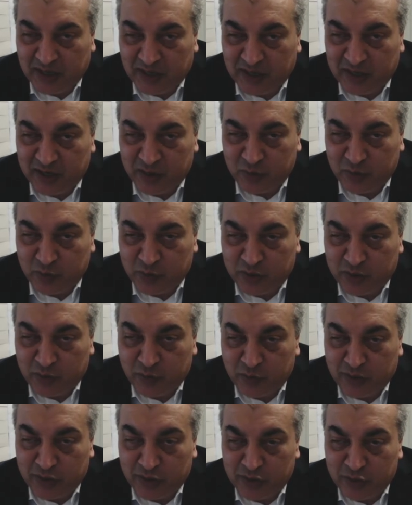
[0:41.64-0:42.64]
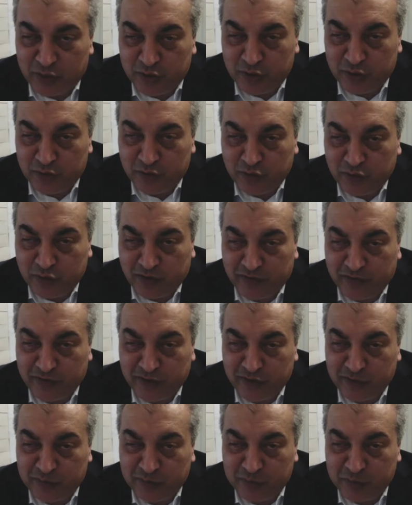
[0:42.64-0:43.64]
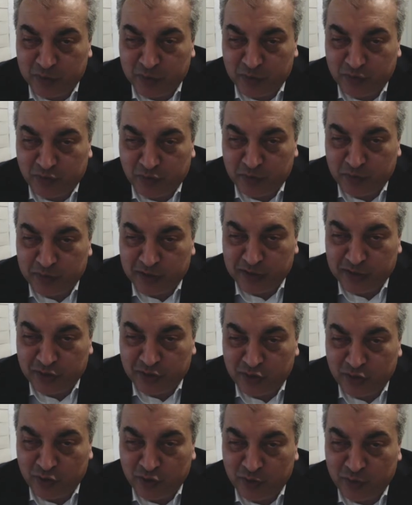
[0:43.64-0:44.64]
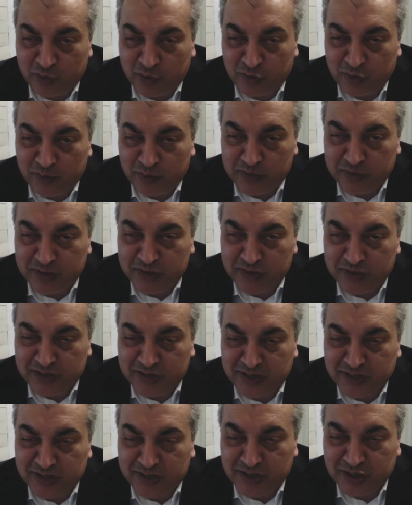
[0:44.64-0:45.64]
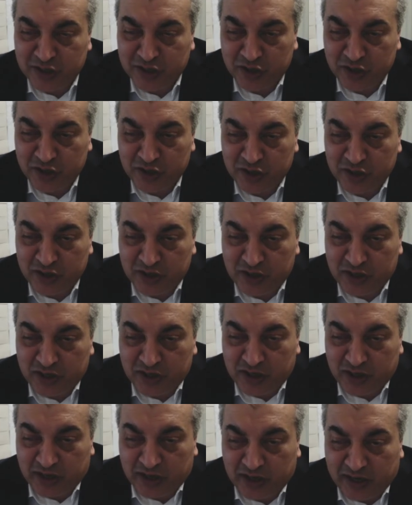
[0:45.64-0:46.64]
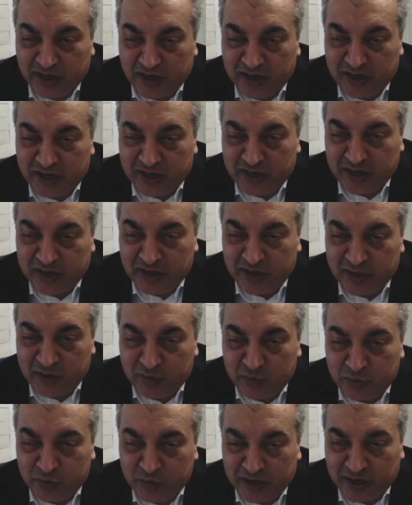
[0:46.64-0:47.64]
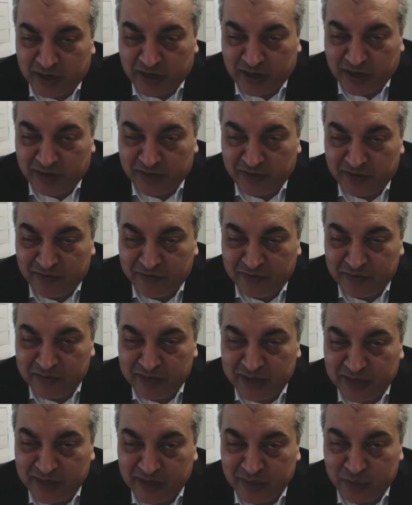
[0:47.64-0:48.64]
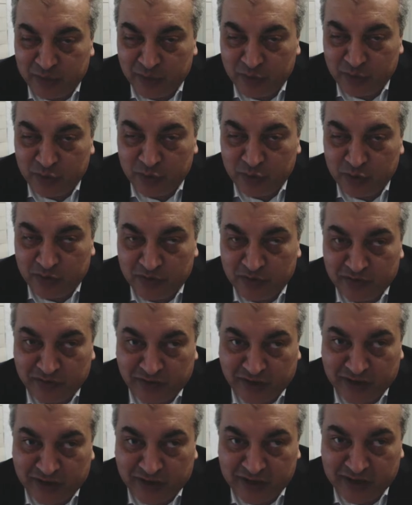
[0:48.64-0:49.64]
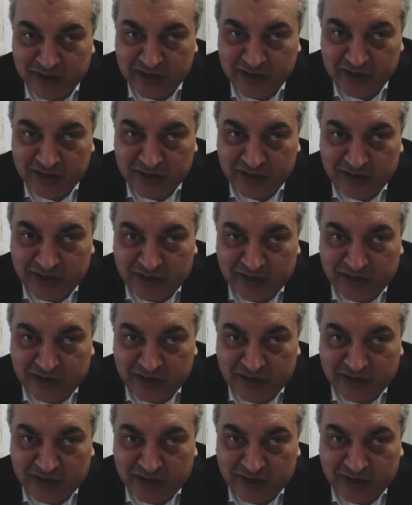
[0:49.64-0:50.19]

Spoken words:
And we are well known for being a global business center. And we have been able to invite